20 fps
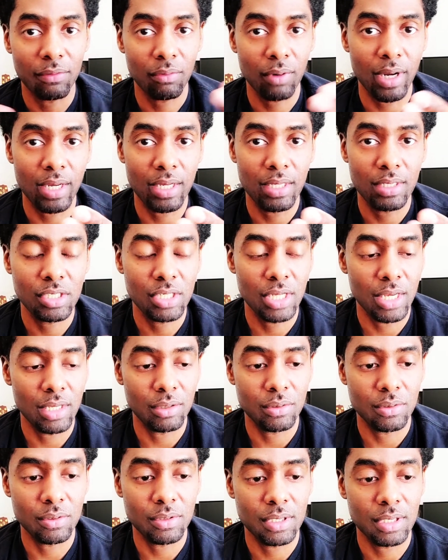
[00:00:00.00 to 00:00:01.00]
right
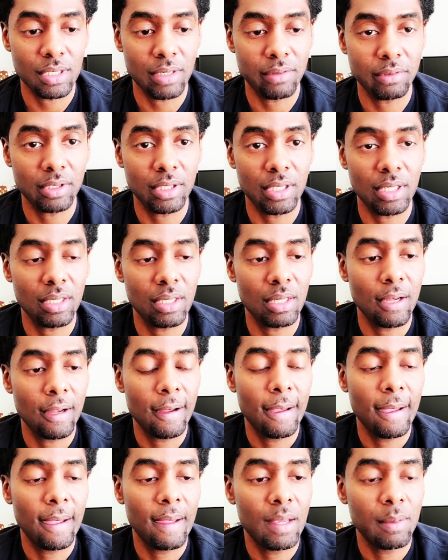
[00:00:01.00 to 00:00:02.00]
channels and everything.
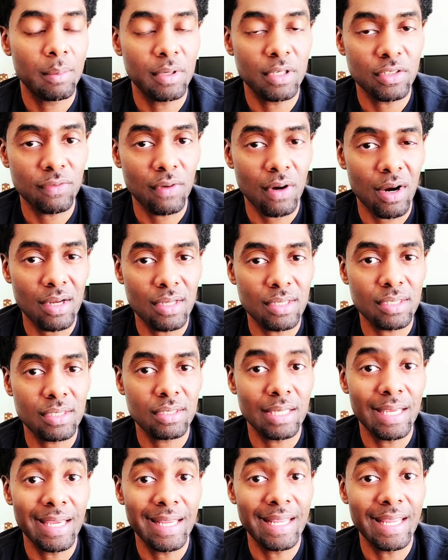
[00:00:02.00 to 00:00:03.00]
But as far as
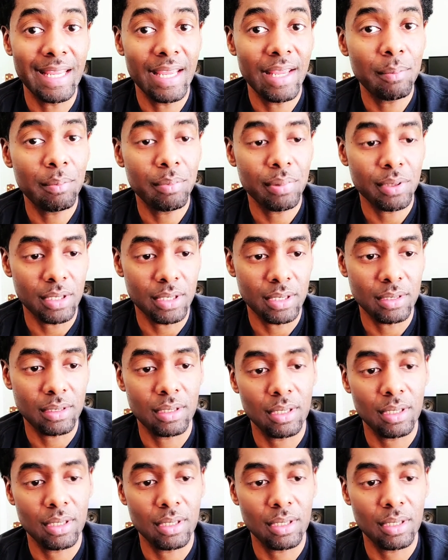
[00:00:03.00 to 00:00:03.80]
an input,